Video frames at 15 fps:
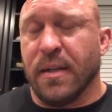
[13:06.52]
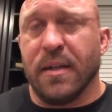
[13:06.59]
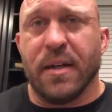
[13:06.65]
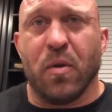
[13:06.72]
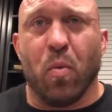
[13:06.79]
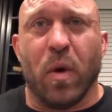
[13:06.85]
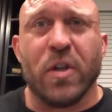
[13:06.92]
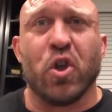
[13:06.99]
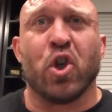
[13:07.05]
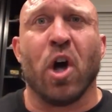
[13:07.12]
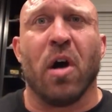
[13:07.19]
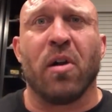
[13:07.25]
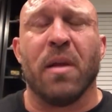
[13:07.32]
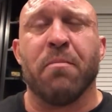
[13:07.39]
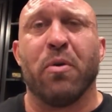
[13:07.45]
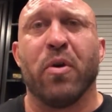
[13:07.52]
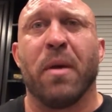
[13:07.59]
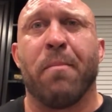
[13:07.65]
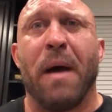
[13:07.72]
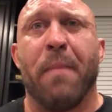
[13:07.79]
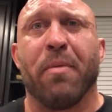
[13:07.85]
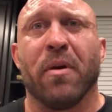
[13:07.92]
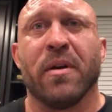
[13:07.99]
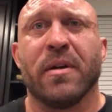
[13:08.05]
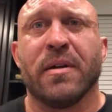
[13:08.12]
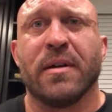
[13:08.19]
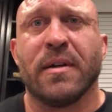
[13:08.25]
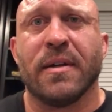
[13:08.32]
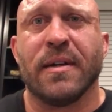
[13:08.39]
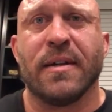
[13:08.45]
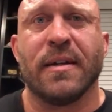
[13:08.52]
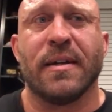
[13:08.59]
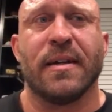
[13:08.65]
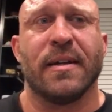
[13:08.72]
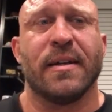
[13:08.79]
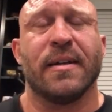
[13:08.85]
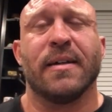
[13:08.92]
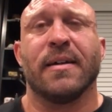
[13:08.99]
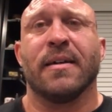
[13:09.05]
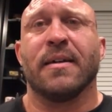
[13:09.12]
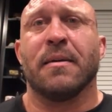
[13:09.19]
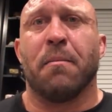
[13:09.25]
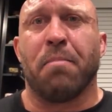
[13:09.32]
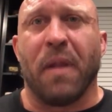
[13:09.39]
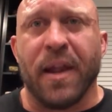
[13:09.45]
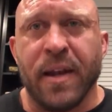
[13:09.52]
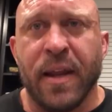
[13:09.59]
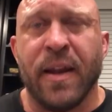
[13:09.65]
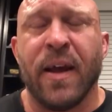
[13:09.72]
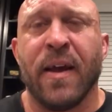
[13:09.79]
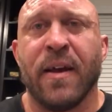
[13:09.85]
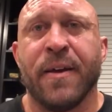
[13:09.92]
And one chocolate Buddha pepper. Blended.